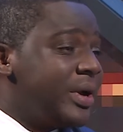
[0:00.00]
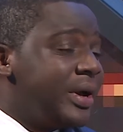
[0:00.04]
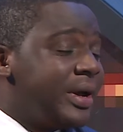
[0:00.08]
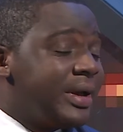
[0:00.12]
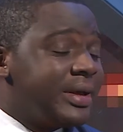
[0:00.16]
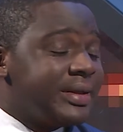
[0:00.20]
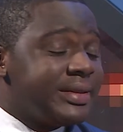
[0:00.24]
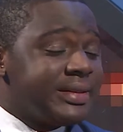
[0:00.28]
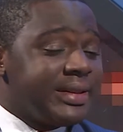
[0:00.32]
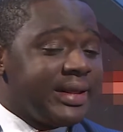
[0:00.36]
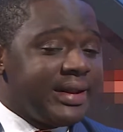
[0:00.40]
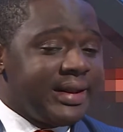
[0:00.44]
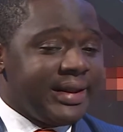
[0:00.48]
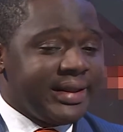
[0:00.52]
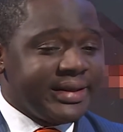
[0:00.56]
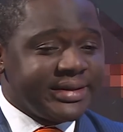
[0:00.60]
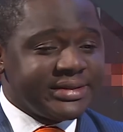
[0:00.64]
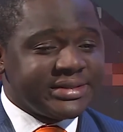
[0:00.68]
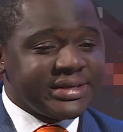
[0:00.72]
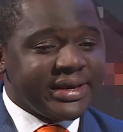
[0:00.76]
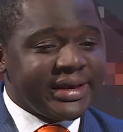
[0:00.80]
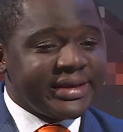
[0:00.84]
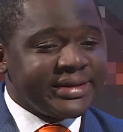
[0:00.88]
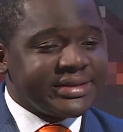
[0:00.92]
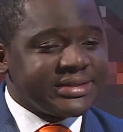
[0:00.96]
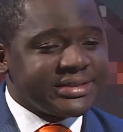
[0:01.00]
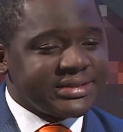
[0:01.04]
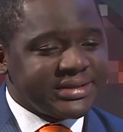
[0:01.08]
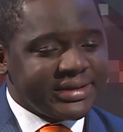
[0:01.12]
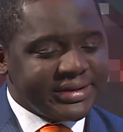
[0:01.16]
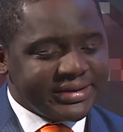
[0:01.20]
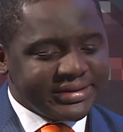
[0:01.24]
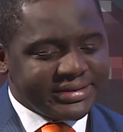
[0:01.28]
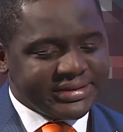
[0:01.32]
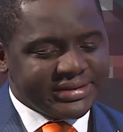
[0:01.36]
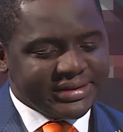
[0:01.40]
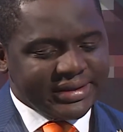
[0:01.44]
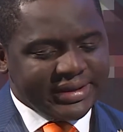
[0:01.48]
Then later he
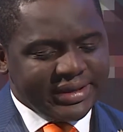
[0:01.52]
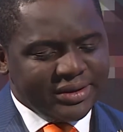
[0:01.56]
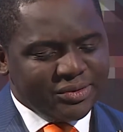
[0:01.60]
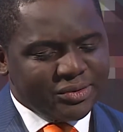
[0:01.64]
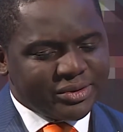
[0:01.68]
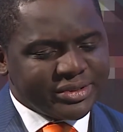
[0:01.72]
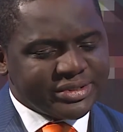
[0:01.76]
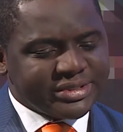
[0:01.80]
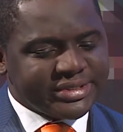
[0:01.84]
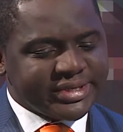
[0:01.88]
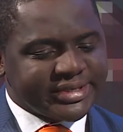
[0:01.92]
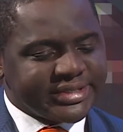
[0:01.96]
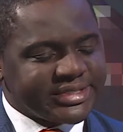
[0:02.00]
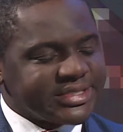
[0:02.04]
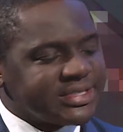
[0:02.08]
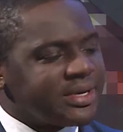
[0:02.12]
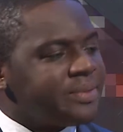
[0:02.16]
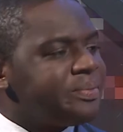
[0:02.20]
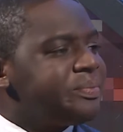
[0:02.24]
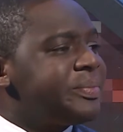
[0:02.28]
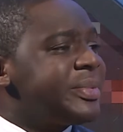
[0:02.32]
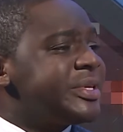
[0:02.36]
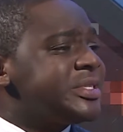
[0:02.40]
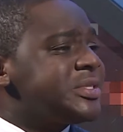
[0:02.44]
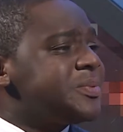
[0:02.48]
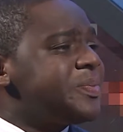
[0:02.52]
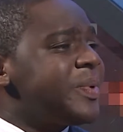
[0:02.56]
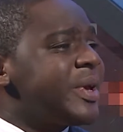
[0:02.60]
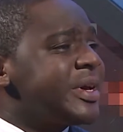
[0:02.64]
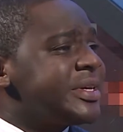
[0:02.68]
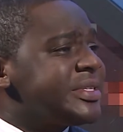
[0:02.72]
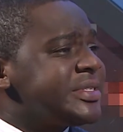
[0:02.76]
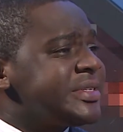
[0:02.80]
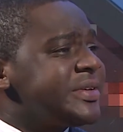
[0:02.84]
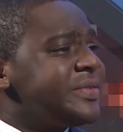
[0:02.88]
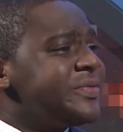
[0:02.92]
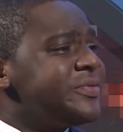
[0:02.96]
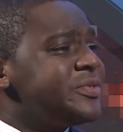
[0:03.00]
said he wanted some
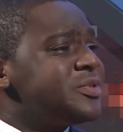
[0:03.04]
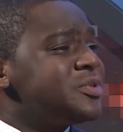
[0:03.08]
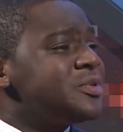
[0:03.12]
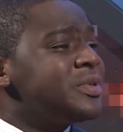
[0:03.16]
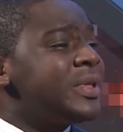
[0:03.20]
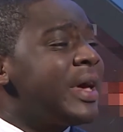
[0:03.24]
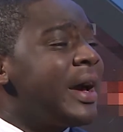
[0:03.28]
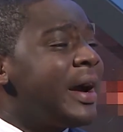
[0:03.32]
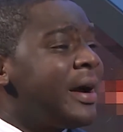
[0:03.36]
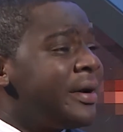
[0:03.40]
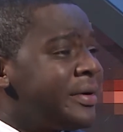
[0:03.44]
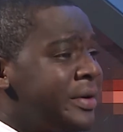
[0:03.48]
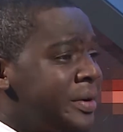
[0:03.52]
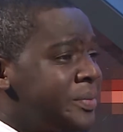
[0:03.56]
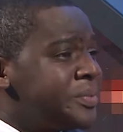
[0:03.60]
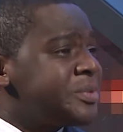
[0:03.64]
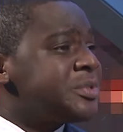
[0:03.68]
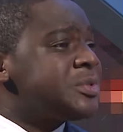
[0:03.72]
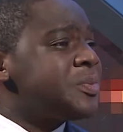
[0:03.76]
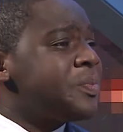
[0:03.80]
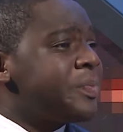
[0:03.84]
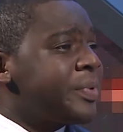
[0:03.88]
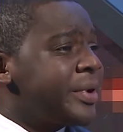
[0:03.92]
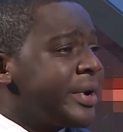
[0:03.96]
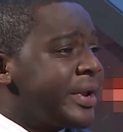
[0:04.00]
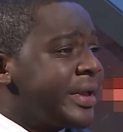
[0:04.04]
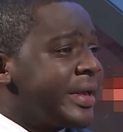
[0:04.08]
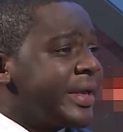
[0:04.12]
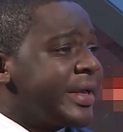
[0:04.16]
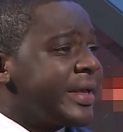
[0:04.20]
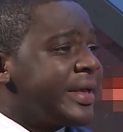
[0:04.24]
perspective to the Arab Spring.